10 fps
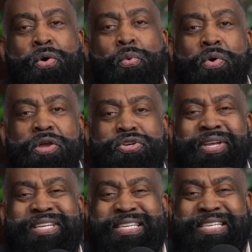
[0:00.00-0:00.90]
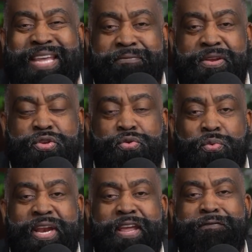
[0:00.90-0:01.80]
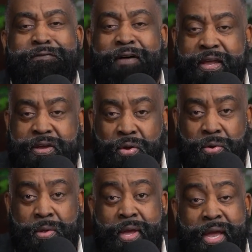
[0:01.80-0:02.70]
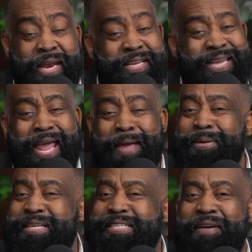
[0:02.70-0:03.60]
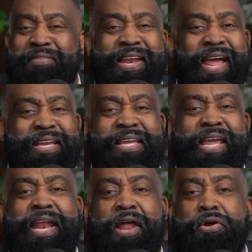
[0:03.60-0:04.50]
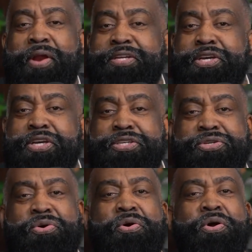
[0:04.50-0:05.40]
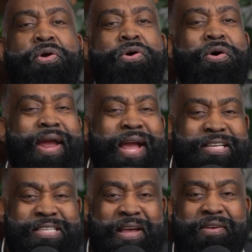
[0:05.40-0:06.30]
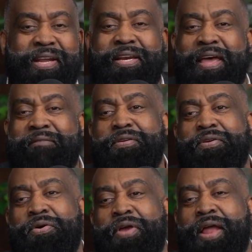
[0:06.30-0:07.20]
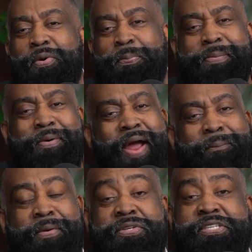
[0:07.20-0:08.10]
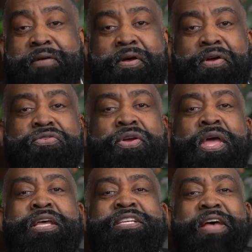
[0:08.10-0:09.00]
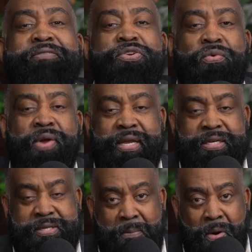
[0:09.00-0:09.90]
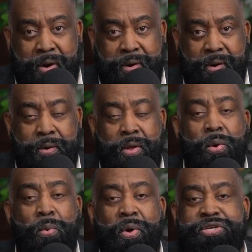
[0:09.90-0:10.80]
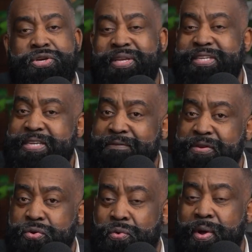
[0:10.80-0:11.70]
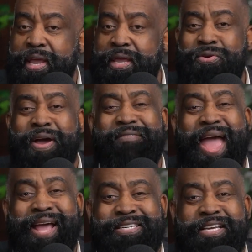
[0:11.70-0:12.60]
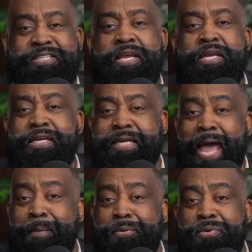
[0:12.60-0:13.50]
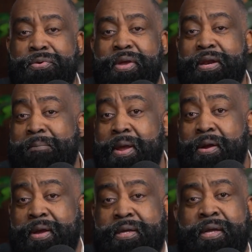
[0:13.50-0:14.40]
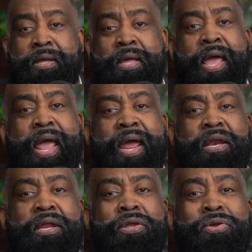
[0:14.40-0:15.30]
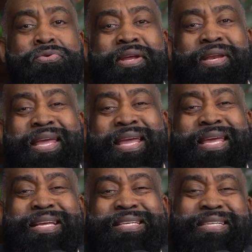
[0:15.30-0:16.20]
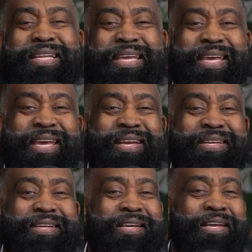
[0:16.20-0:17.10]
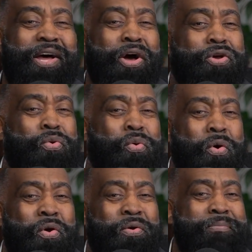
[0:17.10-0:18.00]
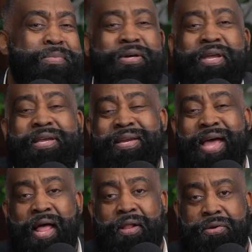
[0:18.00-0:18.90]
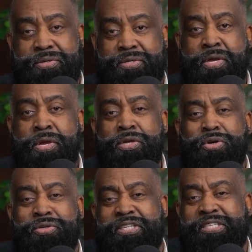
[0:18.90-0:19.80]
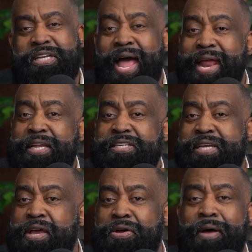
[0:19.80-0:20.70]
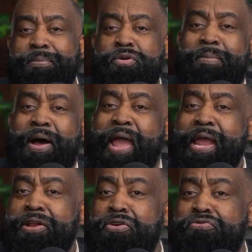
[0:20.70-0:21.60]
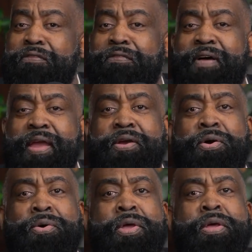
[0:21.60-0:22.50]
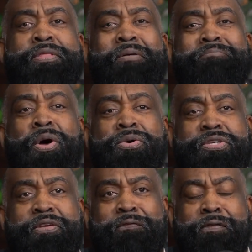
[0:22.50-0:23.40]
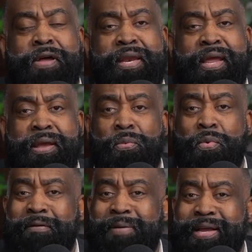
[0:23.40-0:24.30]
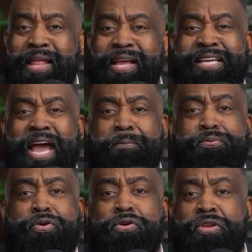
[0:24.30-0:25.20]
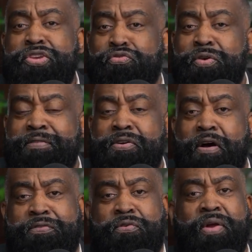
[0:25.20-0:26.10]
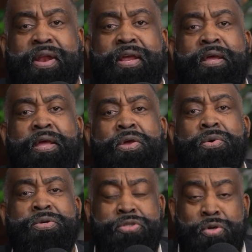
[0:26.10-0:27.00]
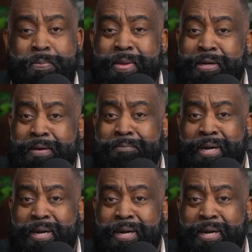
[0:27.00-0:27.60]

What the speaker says: once you hit 720 FICO, and it can't be 719, I know that's a good score, or I got 711, or I know people are happy with 700. 720 is the marker. Once you hit 720, you have access to capital in America, and you can easily get $250,000. So it's a sliding scale up to about 800 FICO. The most funding one of my clients got purely driven off credit was $2 million.